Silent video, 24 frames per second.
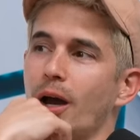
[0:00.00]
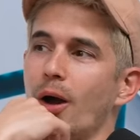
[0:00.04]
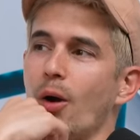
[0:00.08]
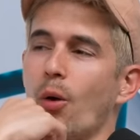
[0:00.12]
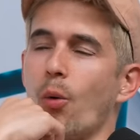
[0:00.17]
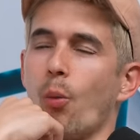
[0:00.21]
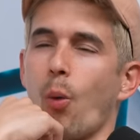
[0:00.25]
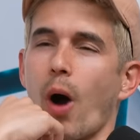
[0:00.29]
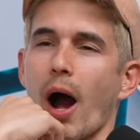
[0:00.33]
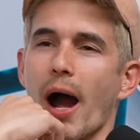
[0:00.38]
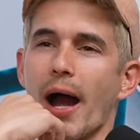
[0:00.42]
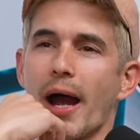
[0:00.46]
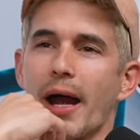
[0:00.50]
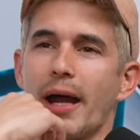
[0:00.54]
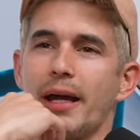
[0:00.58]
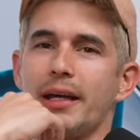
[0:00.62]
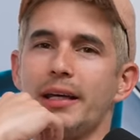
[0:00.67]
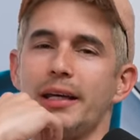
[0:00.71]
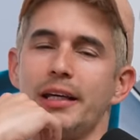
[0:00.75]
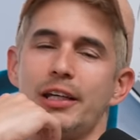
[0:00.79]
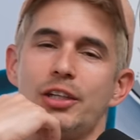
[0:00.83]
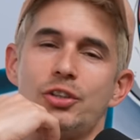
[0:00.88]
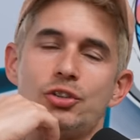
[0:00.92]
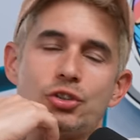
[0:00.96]
Why
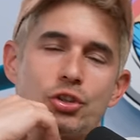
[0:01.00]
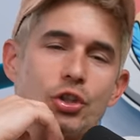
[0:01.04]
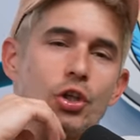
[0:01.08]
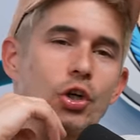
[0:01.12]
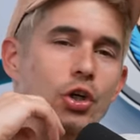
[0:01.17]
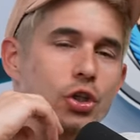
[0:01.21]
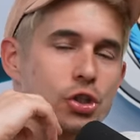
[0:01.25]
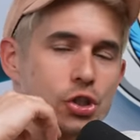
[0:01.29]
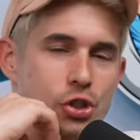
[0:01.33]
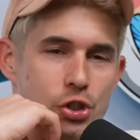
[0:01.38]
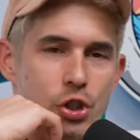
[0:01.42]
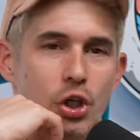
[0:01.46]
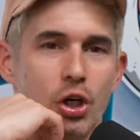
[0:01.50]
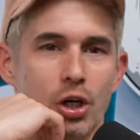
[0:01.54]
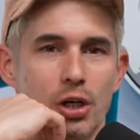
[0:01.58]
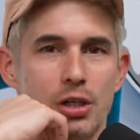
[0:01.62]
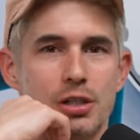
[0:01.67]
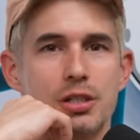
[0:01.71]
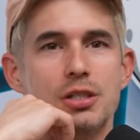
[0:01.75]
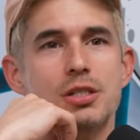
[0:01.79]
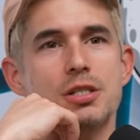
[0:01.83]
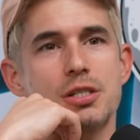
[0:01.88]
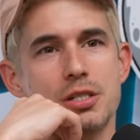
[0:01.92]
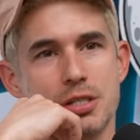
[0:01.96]
is your
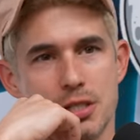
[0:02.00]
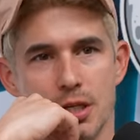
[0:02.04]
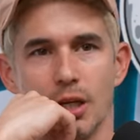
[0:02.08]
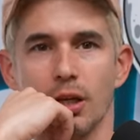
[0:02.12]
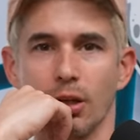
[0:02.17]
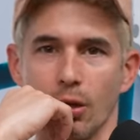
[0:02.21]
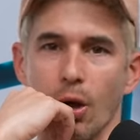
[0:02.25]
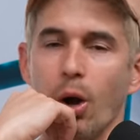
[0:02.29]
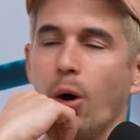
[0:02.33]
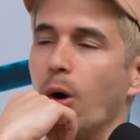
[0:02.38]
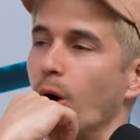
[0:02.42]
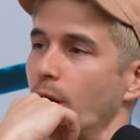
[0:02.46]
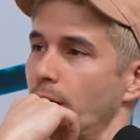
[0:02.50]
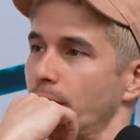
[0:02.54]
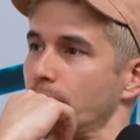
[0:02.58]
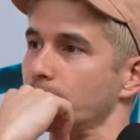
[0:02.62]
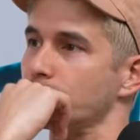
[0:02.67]
shirt still on?